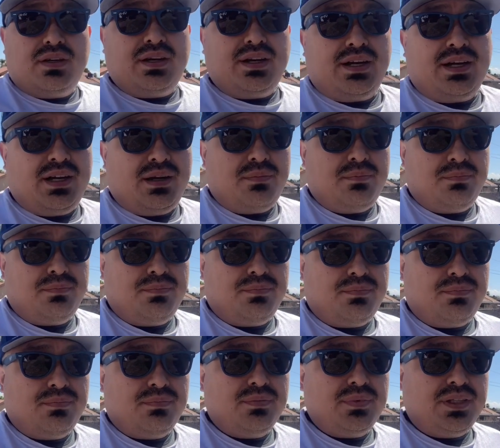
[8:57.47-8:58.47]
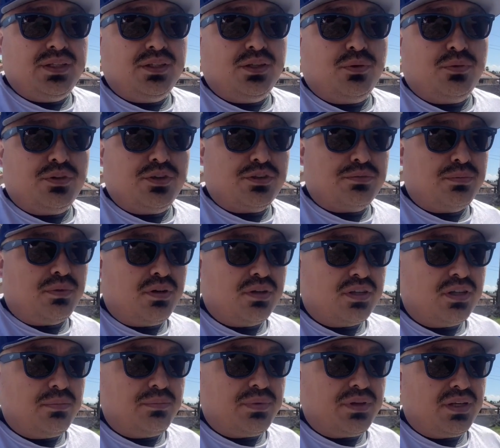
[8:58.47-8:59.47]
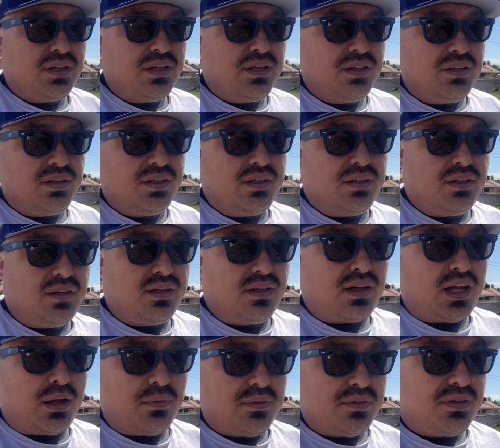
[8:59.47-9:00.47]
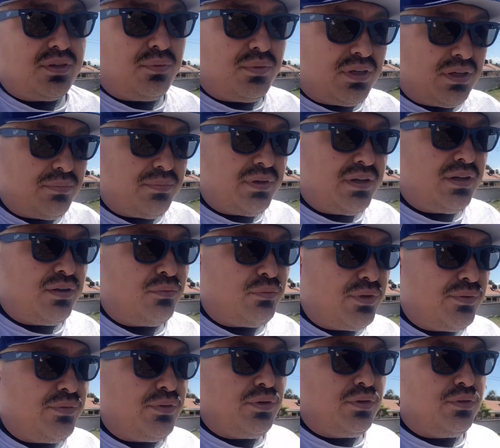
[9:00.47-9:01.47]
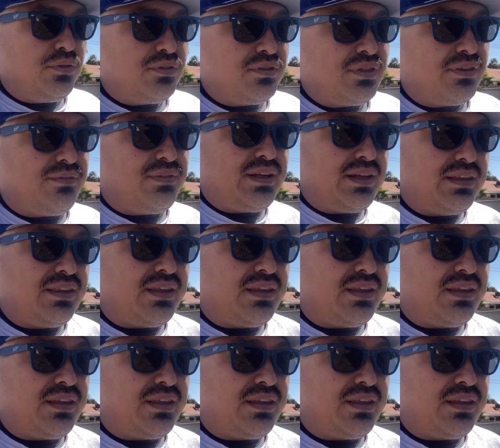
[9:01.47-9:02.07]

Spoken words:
You know, we're a small company, and then obviously we're dependent on reviews, stuff like